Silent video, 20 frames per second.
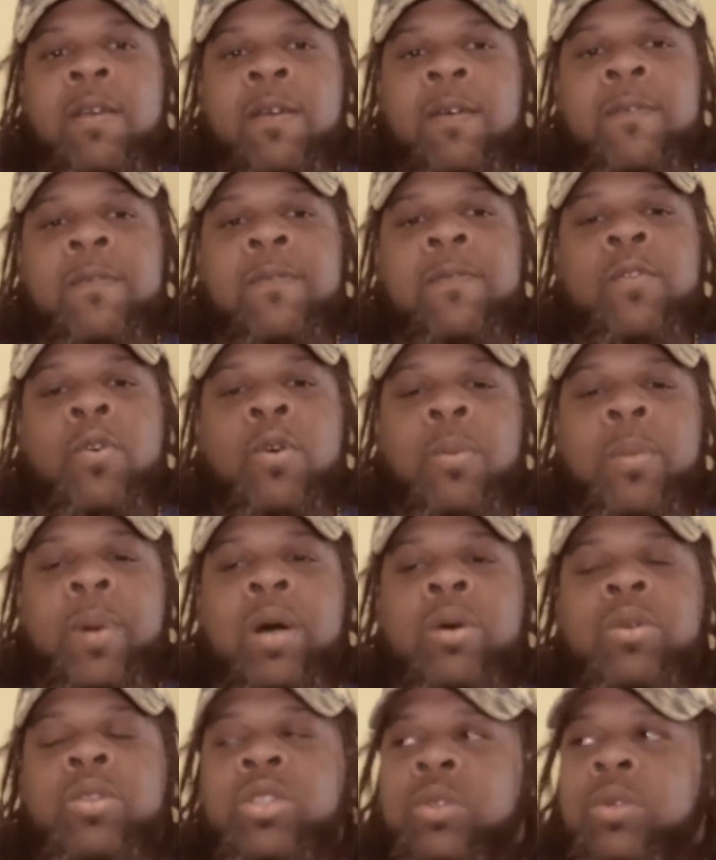for
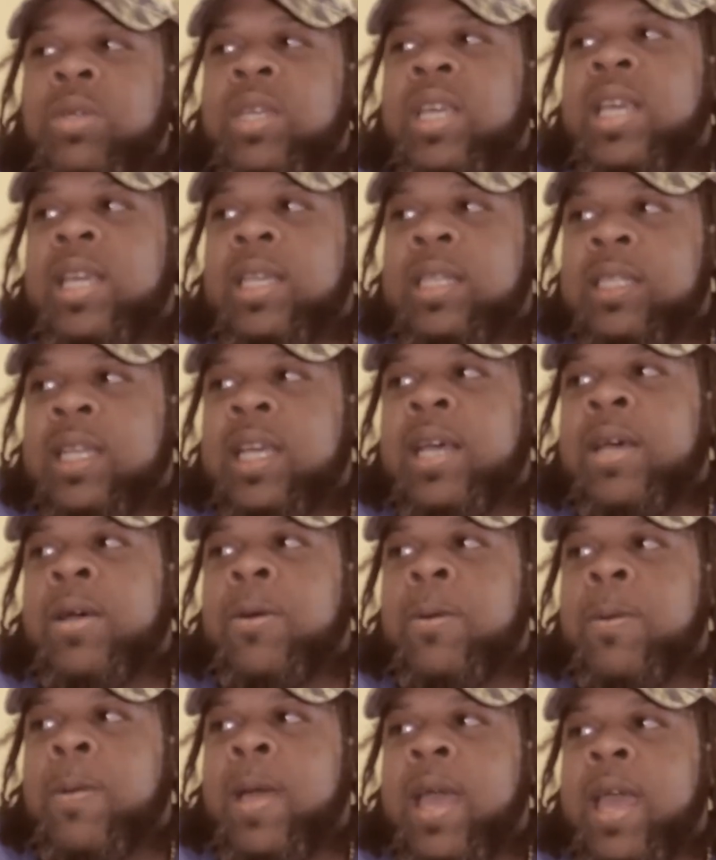about 2 years
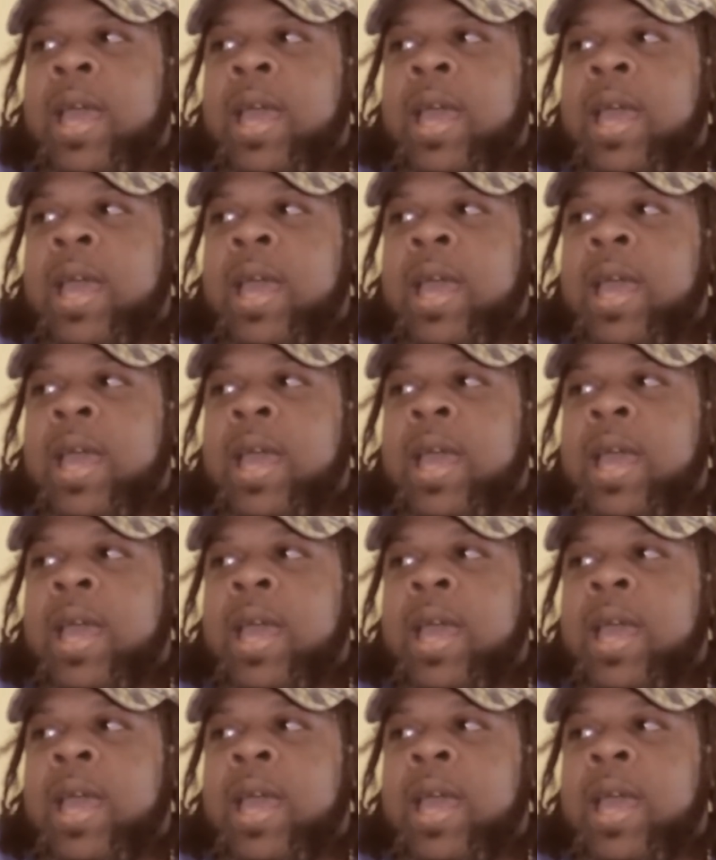now,